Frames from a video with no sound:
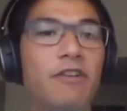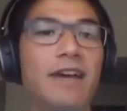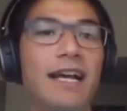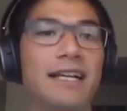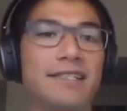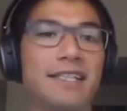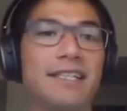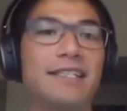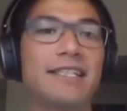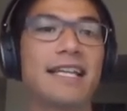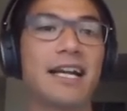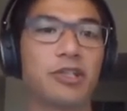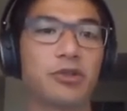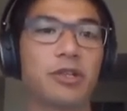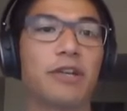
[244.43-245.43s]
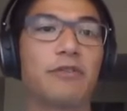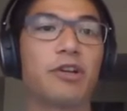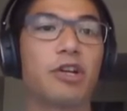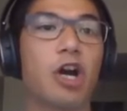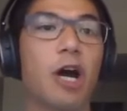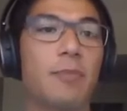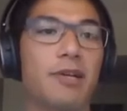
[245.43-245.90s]
vaccine is actually a
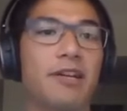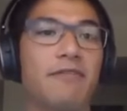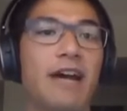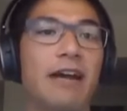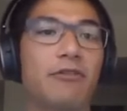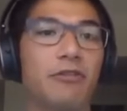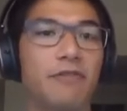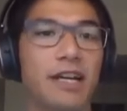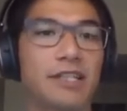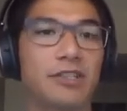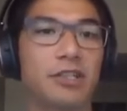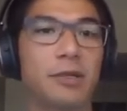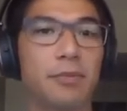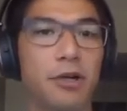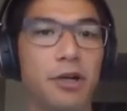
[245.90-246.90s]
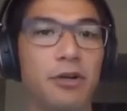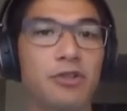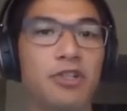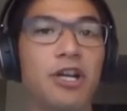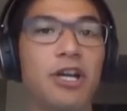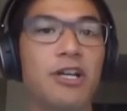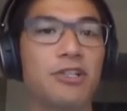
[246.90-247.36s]
recombinant viral vector approach.